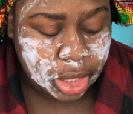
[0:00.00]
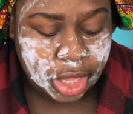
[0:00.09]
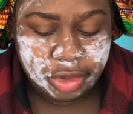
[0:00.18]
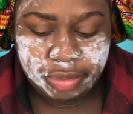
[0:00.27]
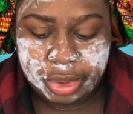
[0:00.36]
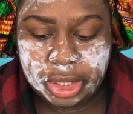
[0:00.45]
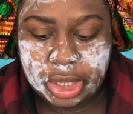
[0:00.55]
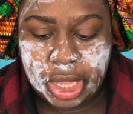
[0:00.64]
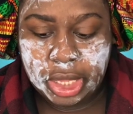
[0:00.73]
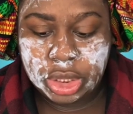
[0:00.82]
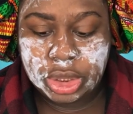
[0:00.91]
have been
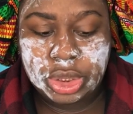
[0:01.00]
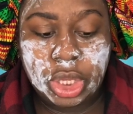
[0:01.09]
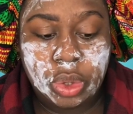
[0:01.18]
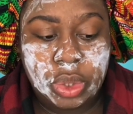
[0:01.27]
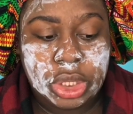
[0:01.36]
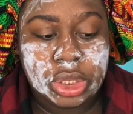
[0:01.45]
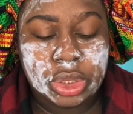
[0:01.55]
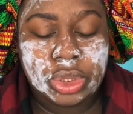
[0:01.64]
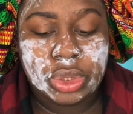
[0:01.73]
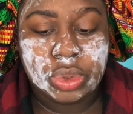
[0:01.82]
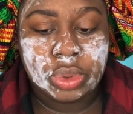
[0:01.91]
like so
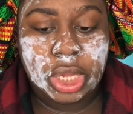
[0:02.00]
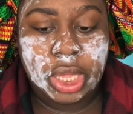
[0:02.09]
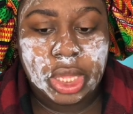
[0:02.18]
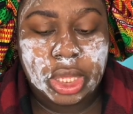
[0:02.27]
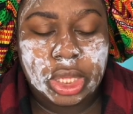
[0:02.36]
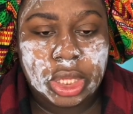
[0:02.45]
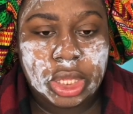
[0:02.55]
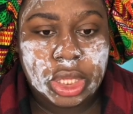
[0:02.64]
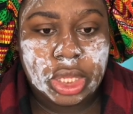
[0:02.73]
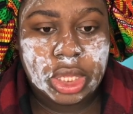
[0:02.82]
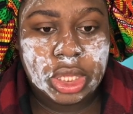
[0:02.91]
into like
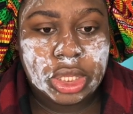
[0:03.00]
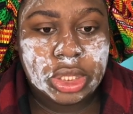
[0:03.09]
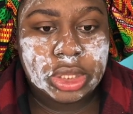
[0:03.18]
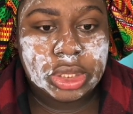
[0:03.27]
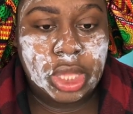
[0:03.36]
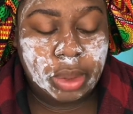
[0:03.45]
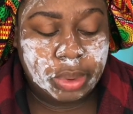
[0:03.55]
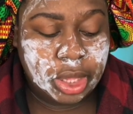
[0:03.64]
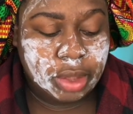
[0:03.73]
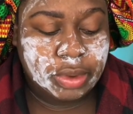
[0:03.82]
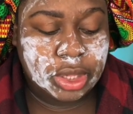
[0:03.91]

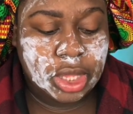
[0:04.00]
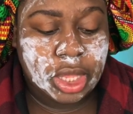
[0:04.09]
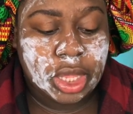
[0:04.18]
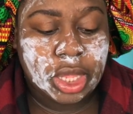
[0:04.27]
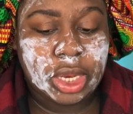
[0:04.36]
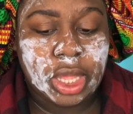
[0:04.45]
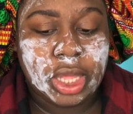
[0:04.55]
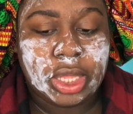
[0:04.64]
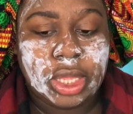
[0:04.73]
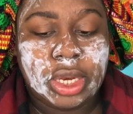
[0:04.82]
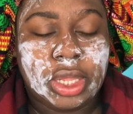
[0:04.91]
sampling everything and
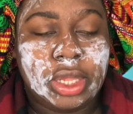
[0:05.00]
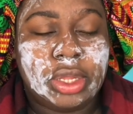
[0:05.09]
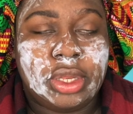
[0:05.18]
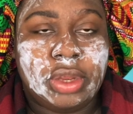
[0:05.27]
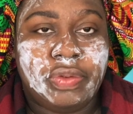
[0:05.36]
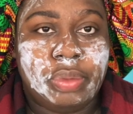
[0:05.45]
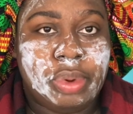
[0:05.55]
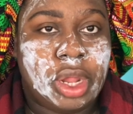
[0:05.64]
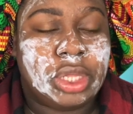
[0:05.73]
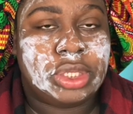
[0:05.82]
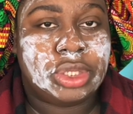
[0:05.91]
like getting different
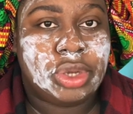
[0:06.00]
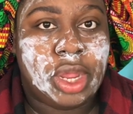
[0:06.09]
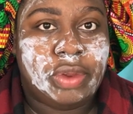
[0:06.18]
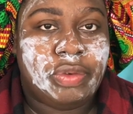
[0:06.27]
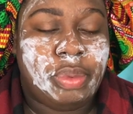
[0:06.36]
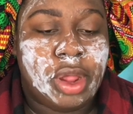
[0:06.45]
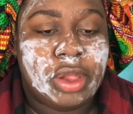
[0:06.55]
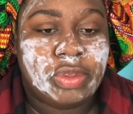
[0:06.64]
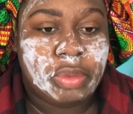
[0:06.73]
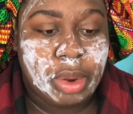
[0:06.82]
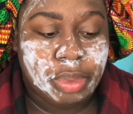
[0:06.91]
products and trying different
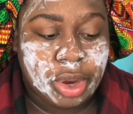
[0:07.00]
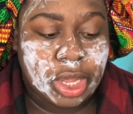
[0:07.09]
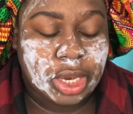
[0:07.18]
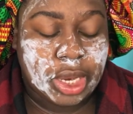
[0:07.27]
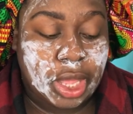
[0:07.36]
products from my brand.